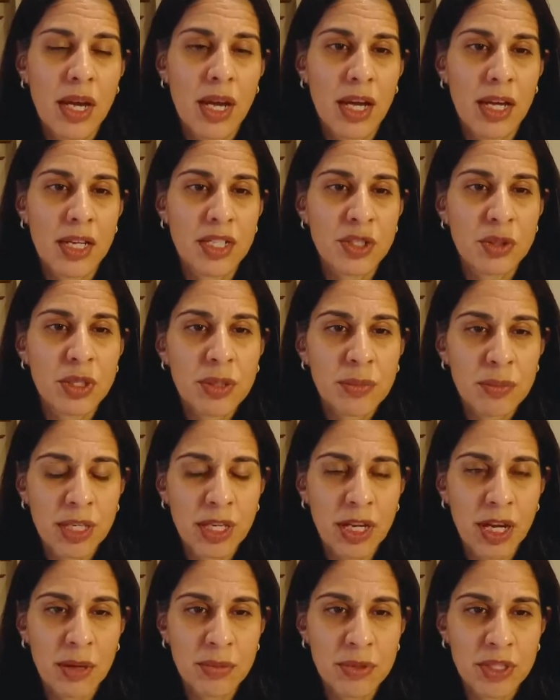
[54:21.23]
uh,
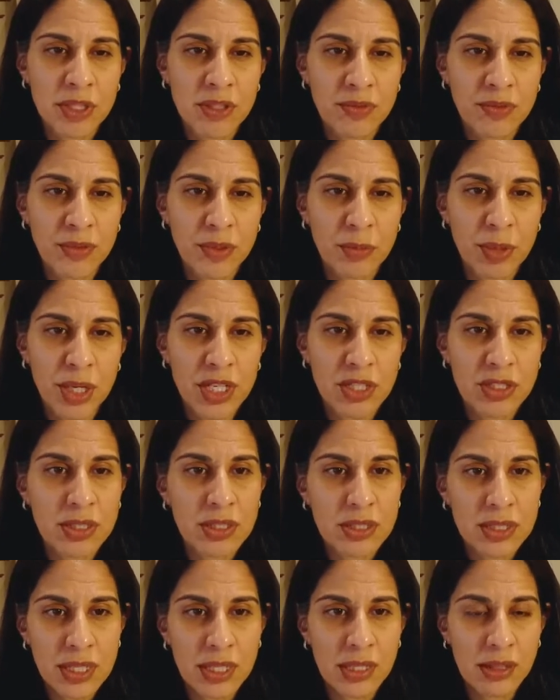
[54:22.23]
treatment option for
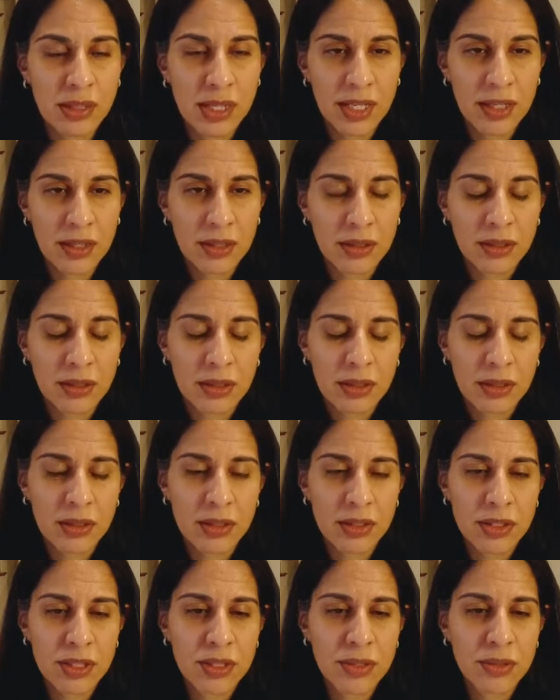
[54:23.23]
patients in the later
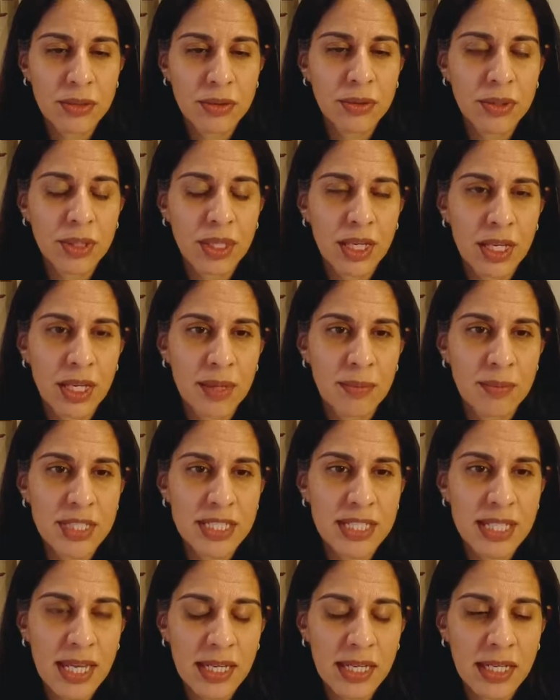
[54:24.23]
HER2 um,
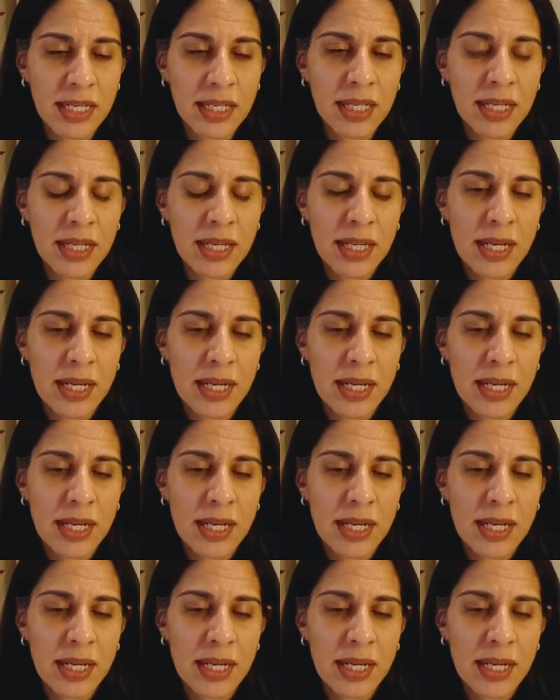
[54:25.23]
setting.